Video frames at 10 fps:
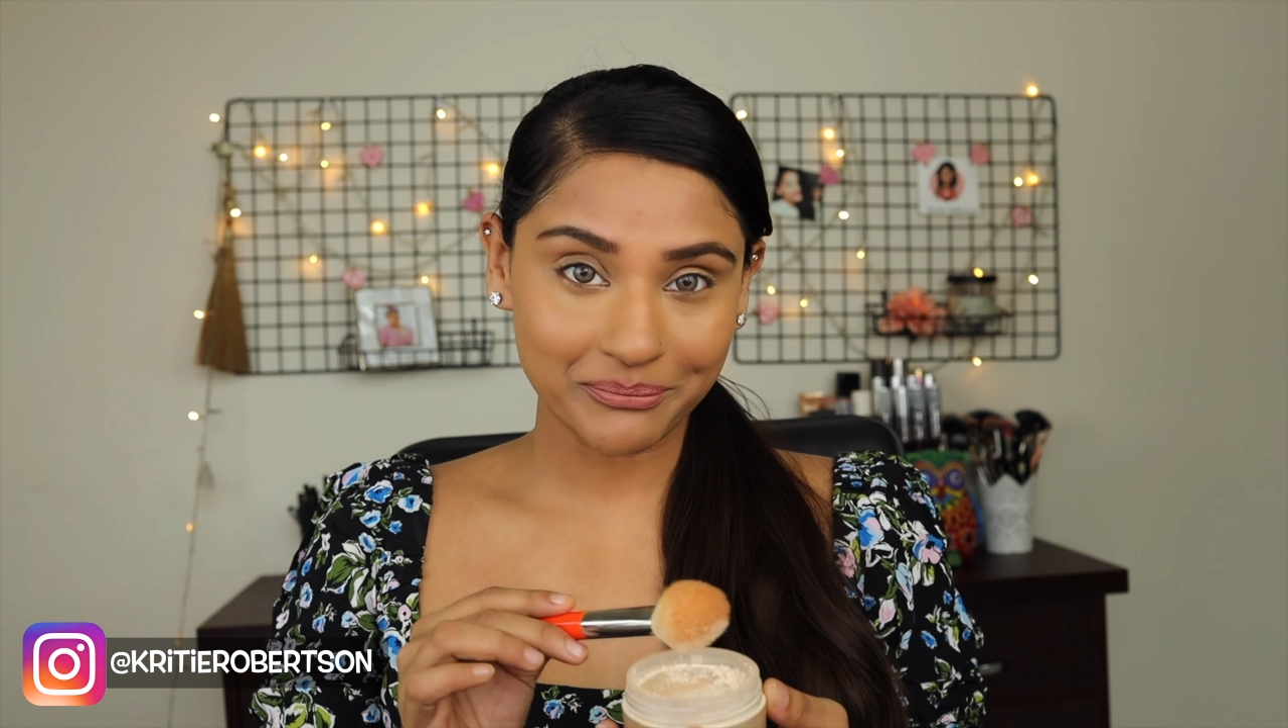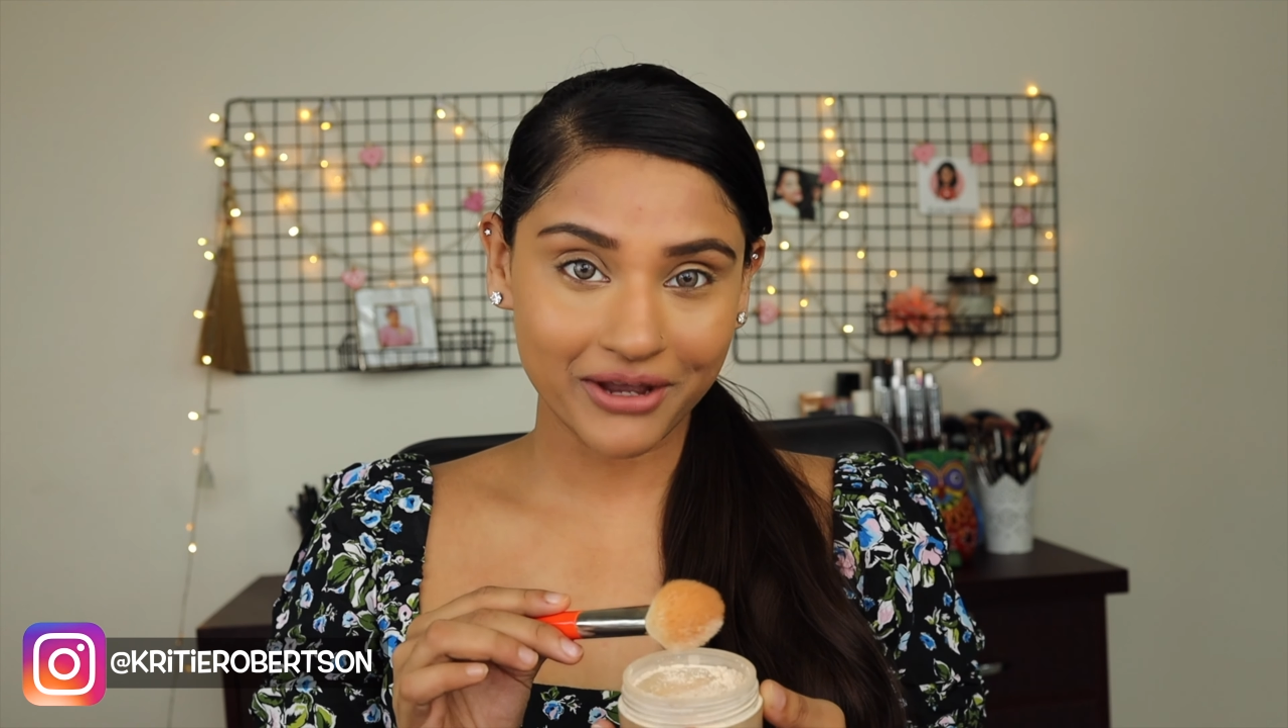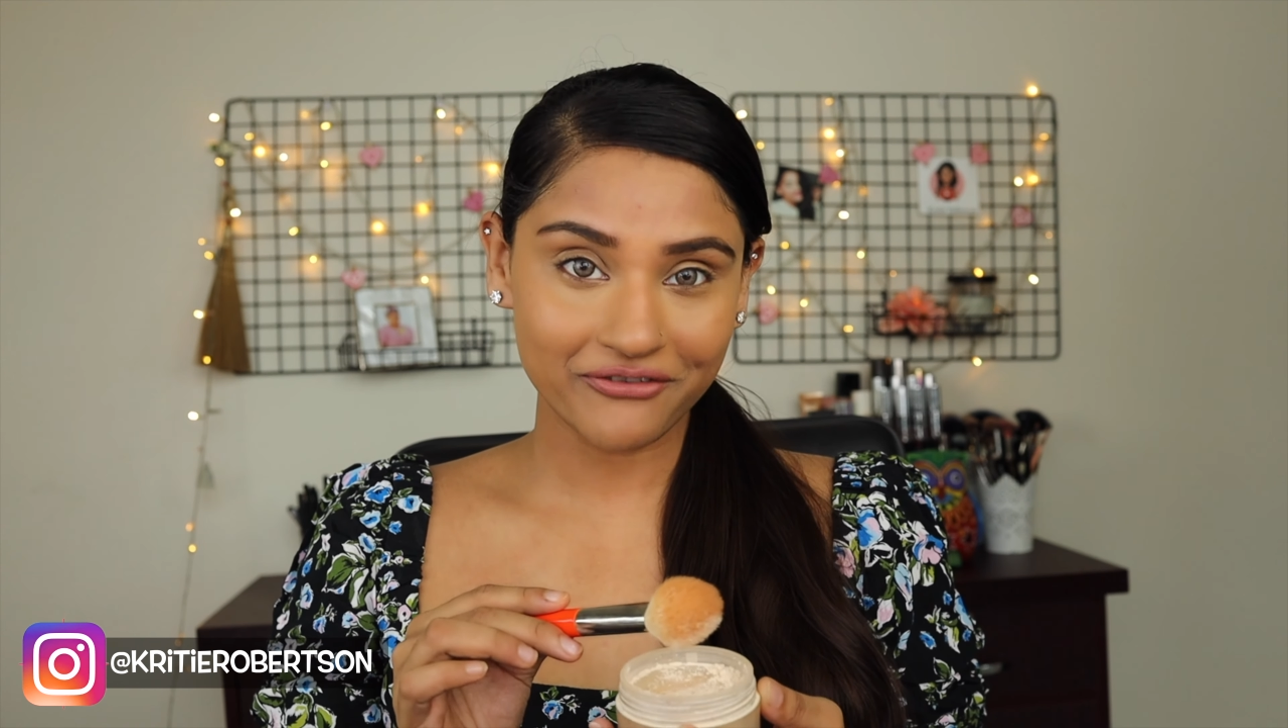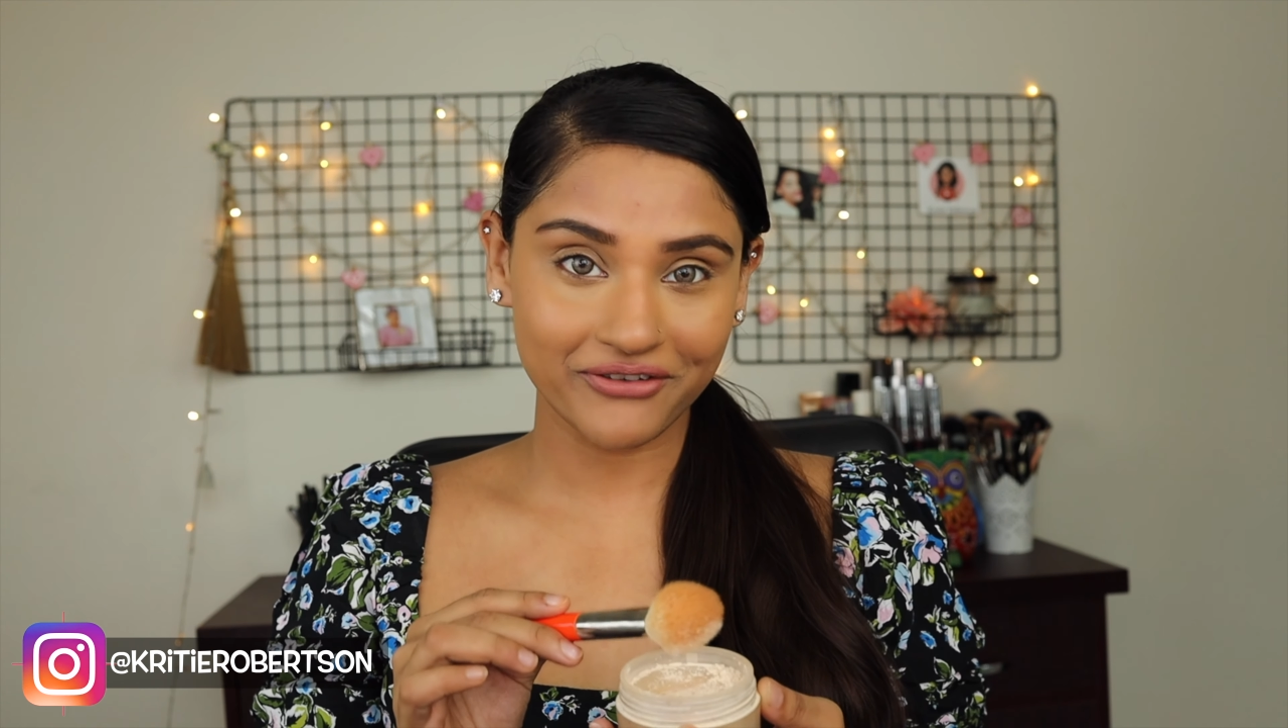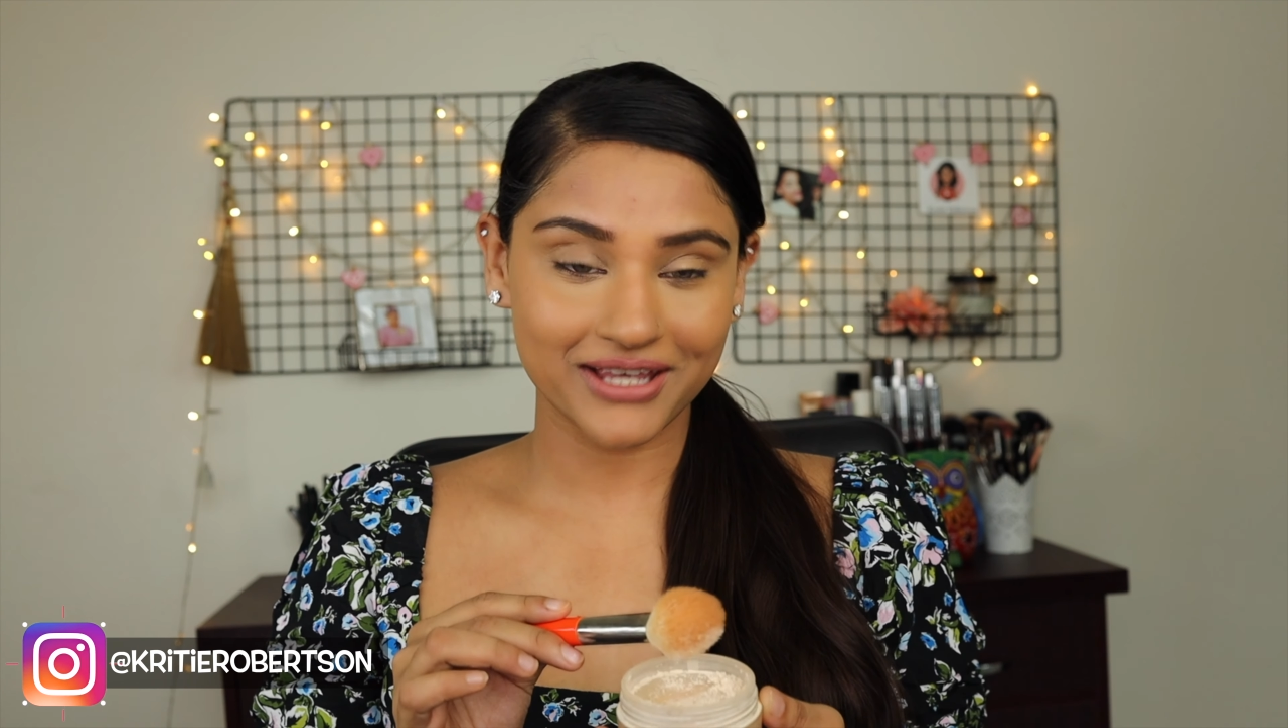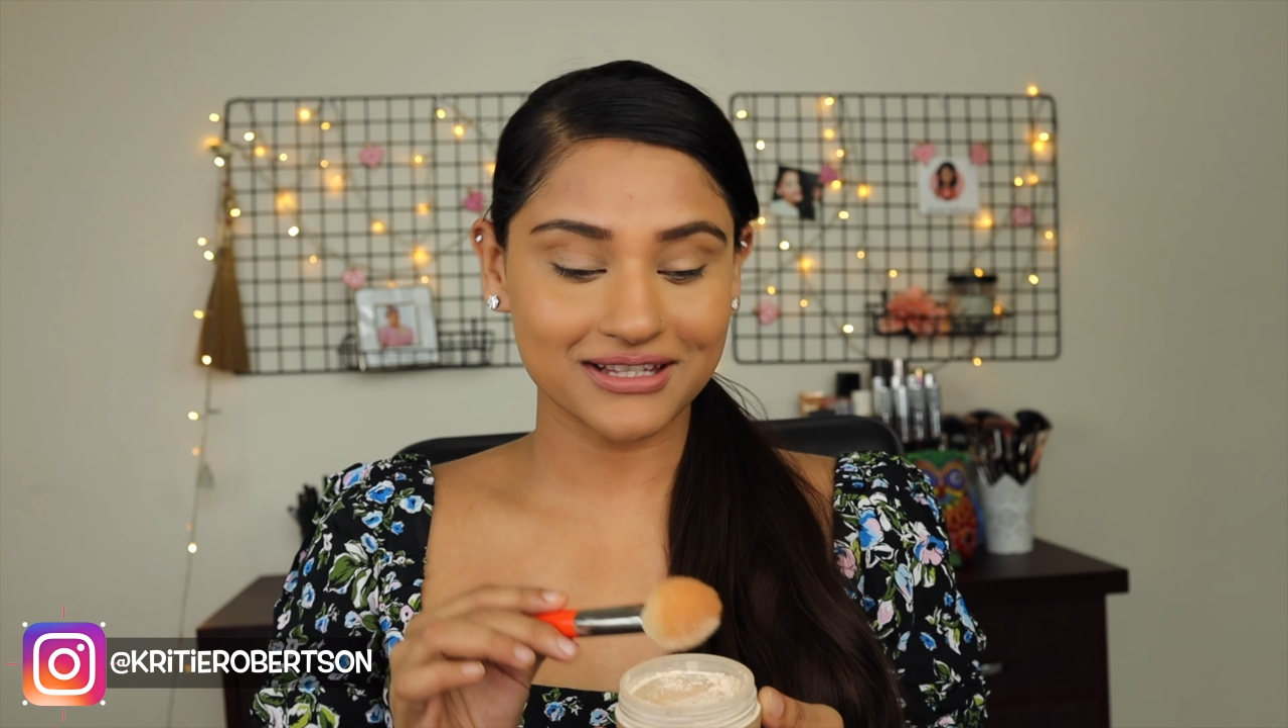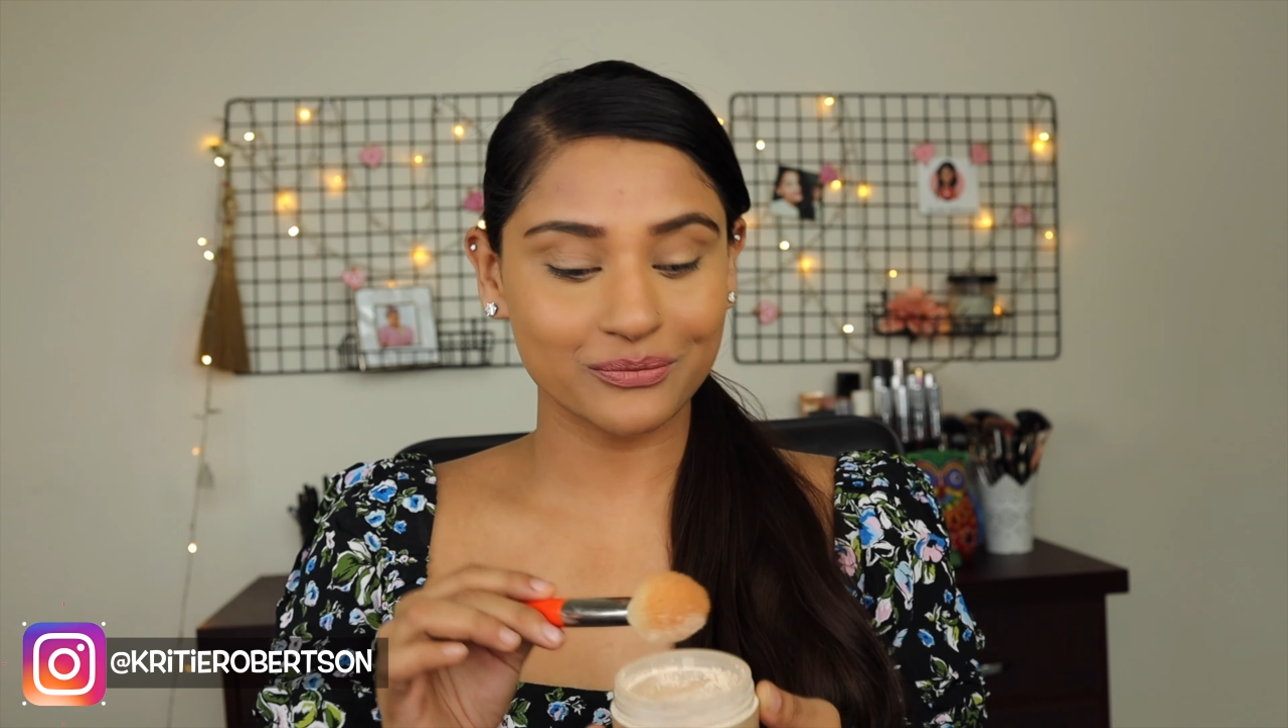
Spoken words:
my face